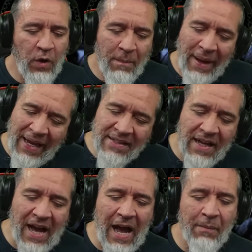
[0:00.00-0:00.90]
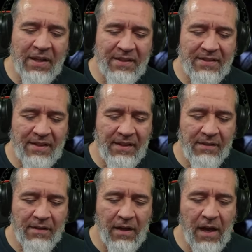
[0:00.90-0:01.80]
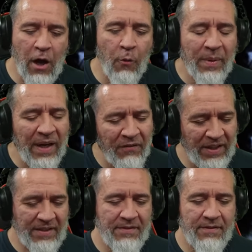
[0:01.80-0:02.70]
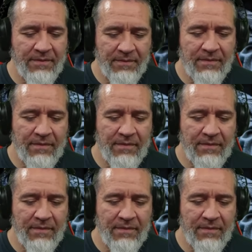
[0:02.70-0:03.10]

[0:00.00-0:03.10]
remained obviously oblivious